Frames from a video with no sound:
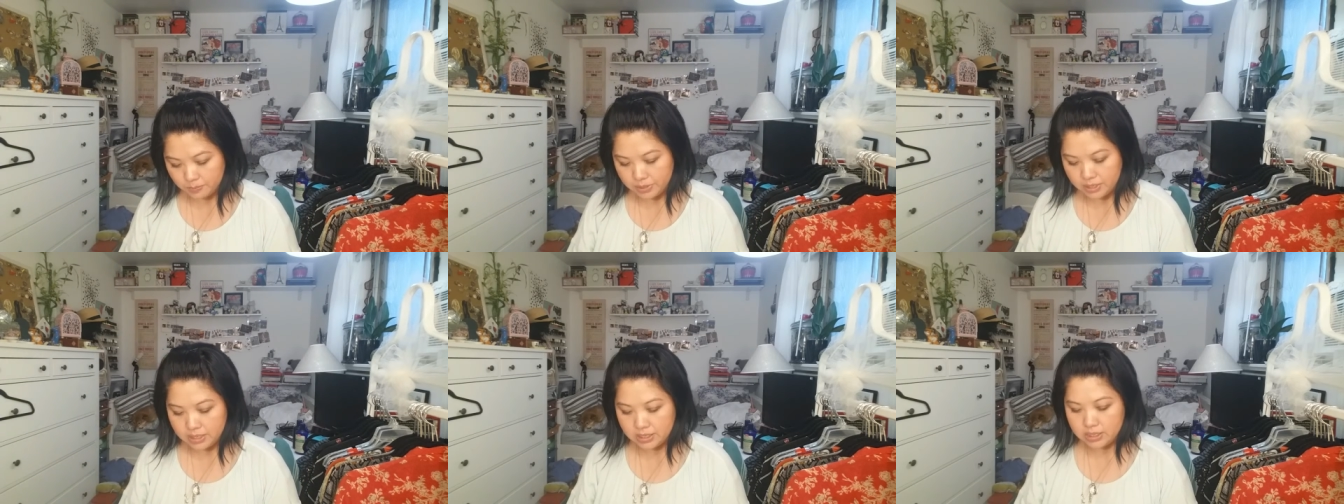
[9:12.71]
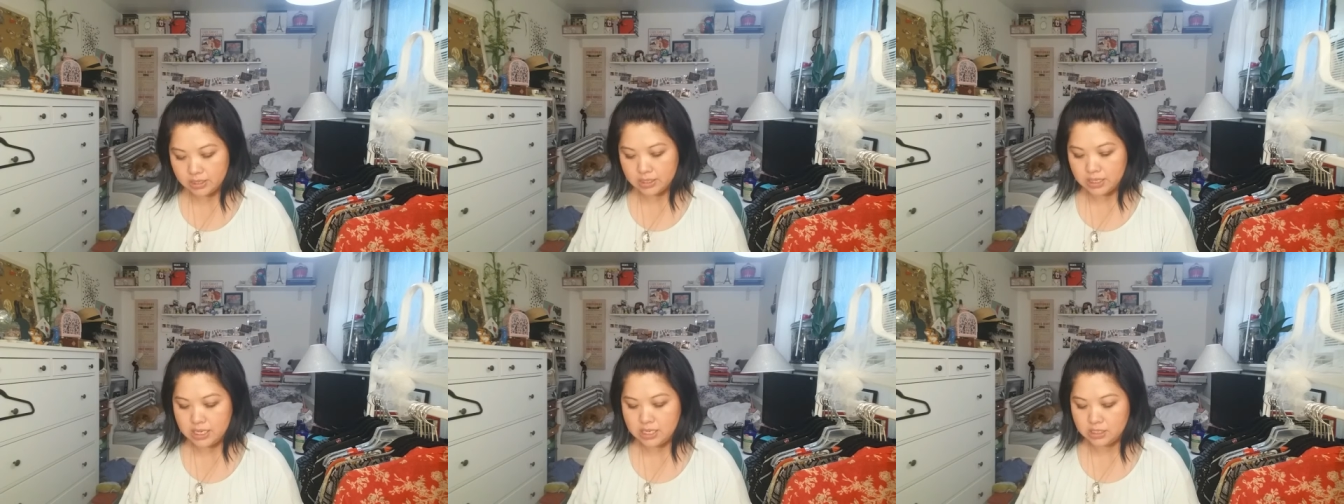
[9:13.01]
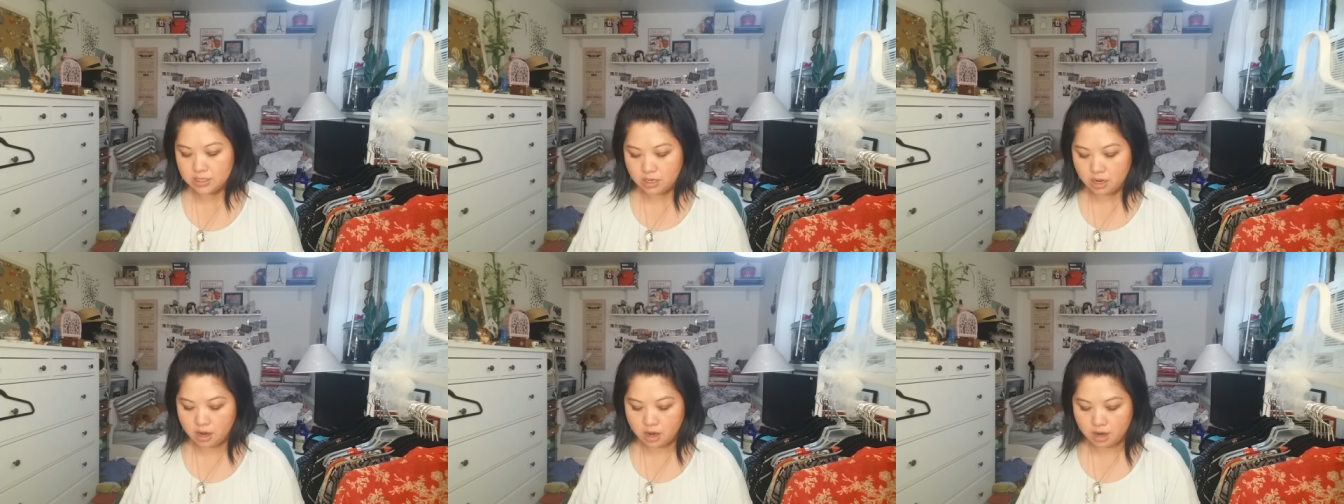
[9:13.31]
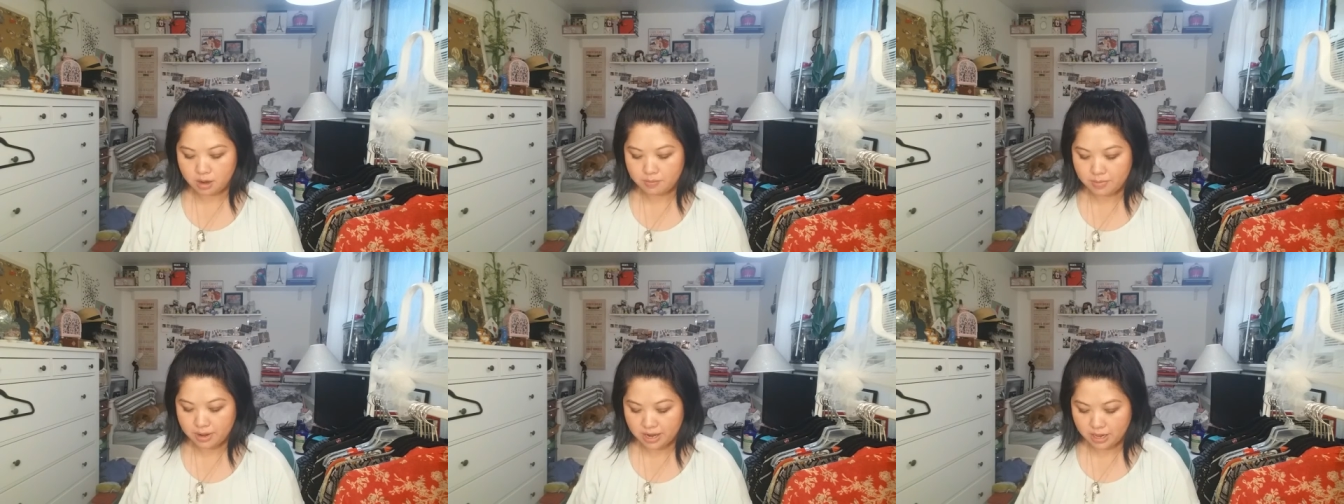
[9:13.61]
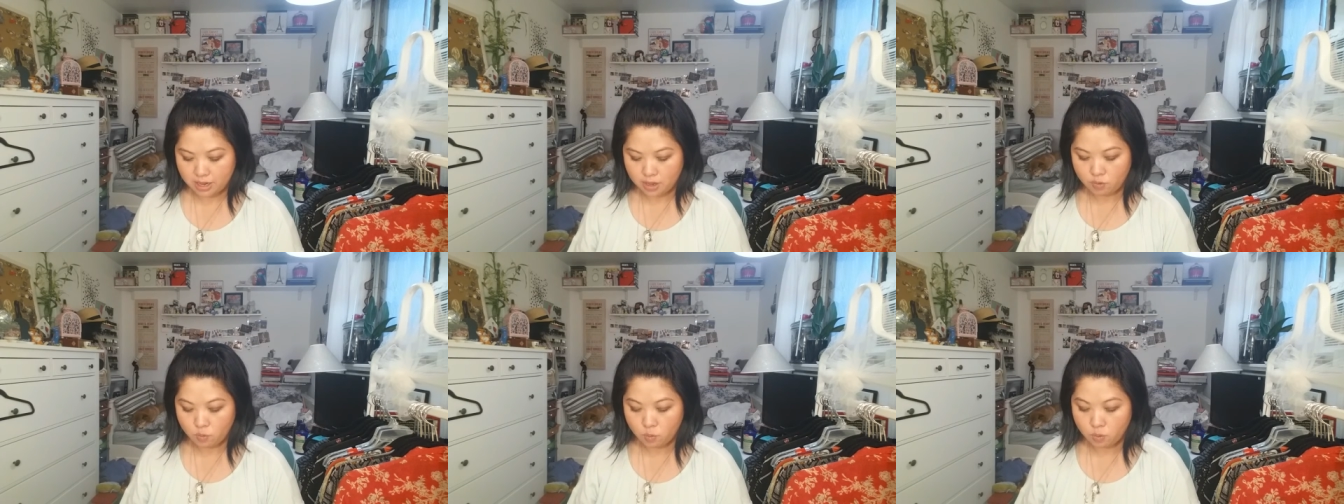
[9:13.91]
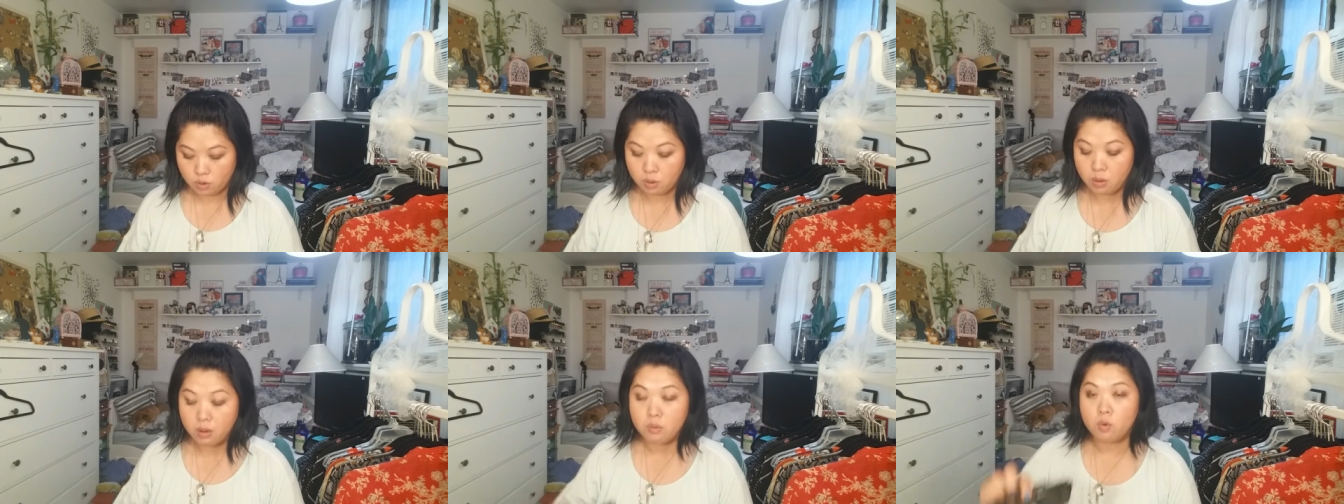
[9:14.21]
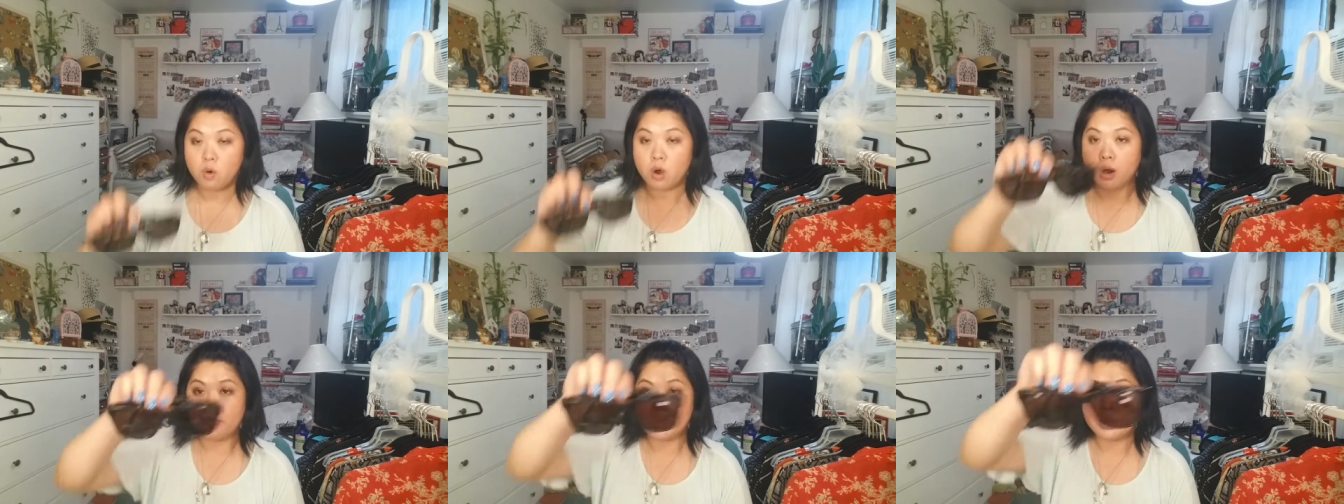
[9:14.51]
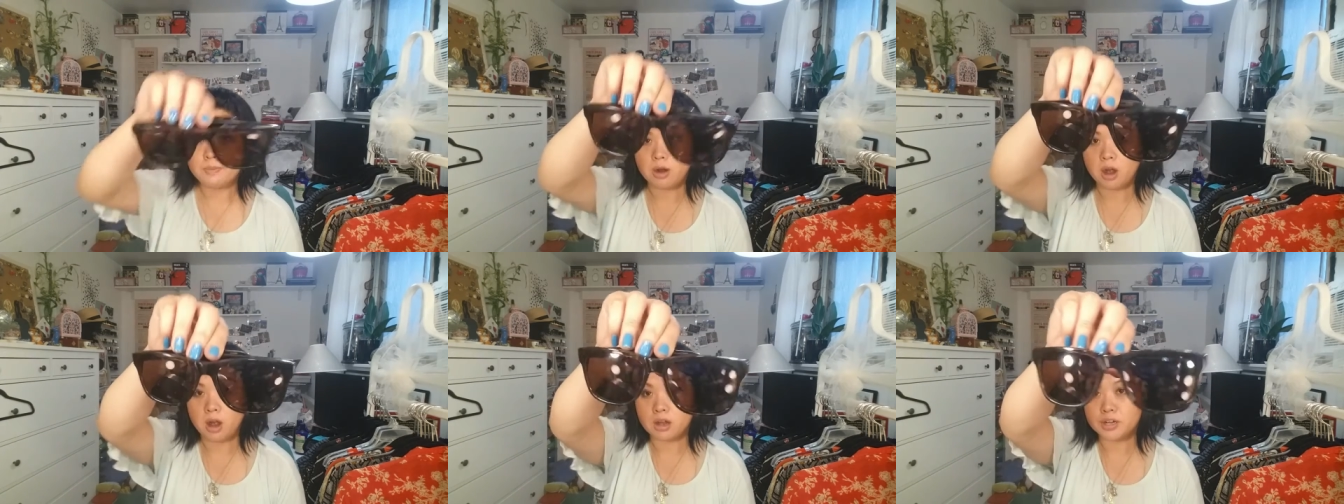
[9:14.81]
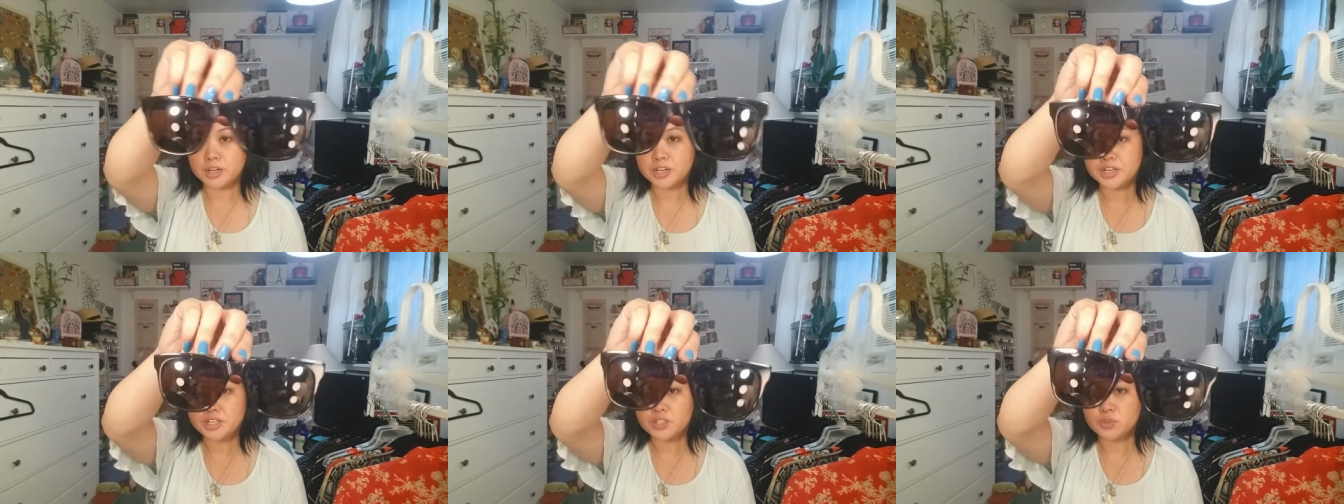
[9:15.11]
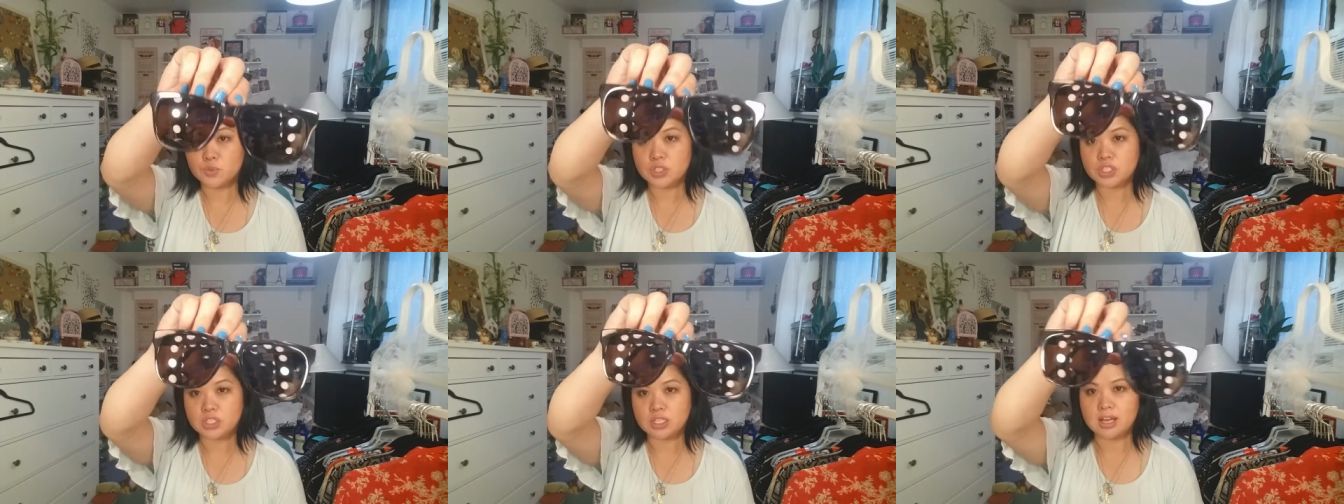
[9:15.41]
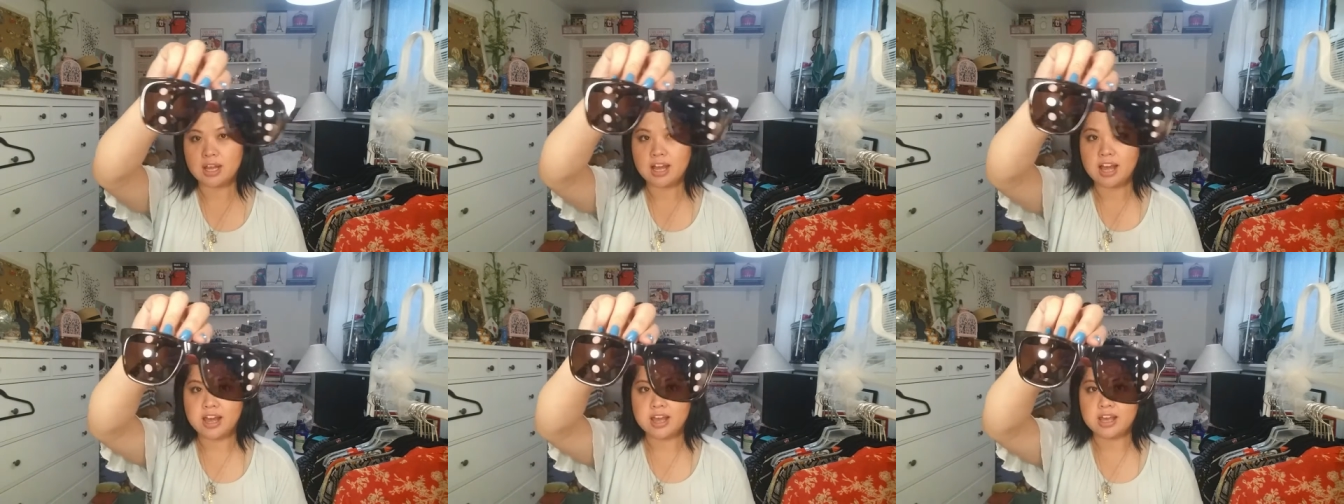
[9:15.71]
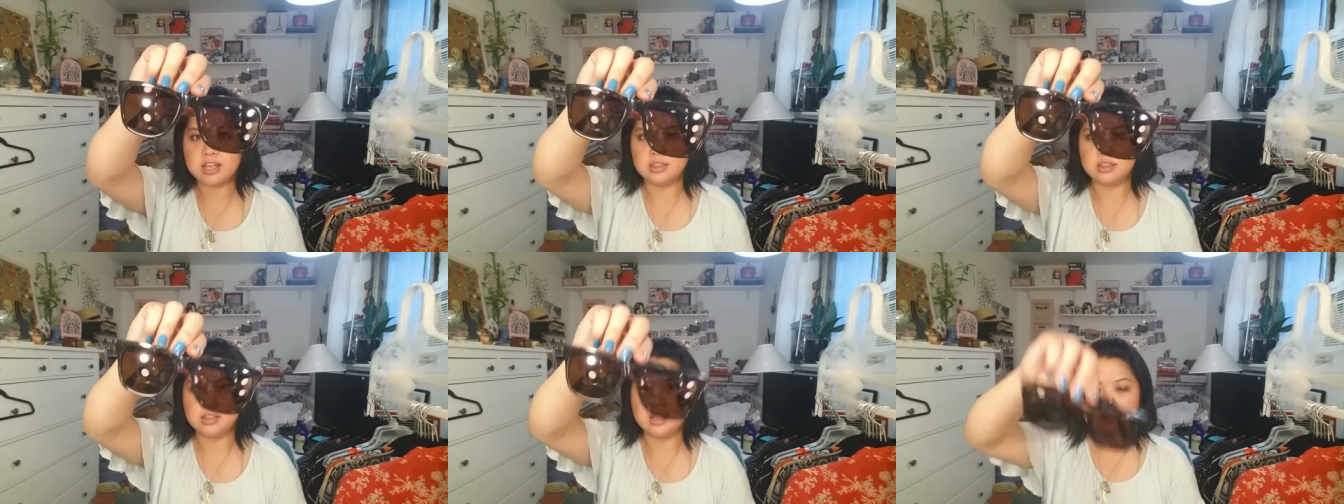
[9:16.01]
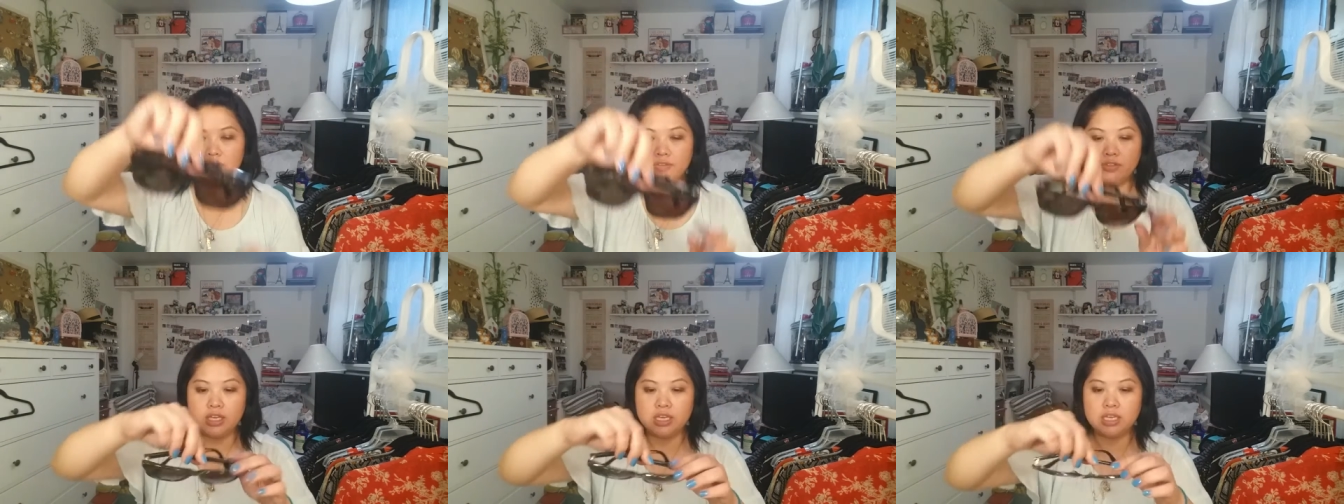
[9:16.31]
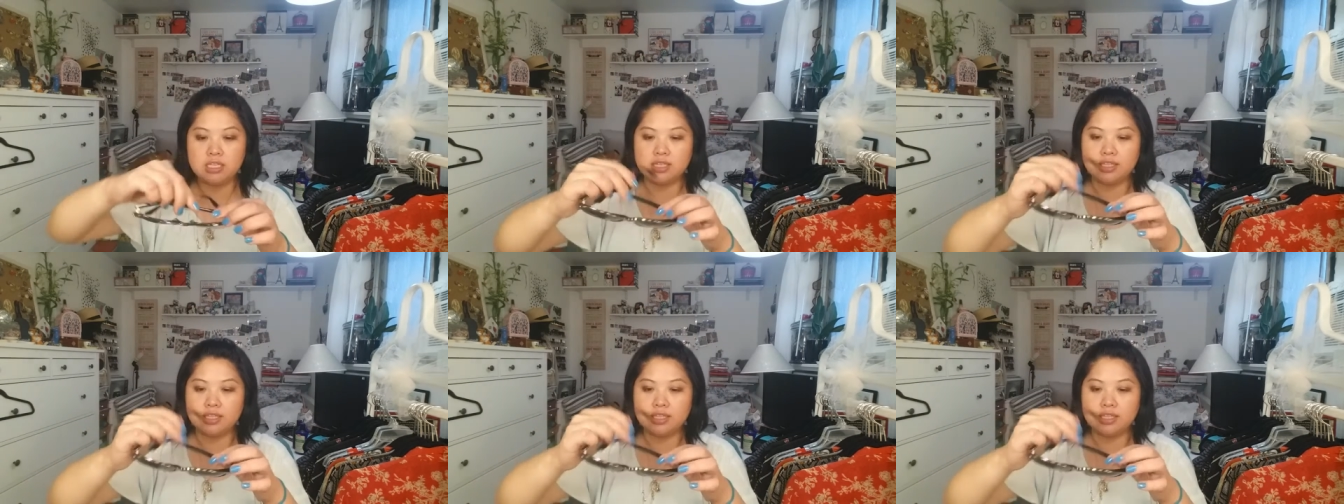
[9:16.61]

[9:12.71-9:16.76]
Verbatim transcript: but these are my Warby Parkers, which I love these.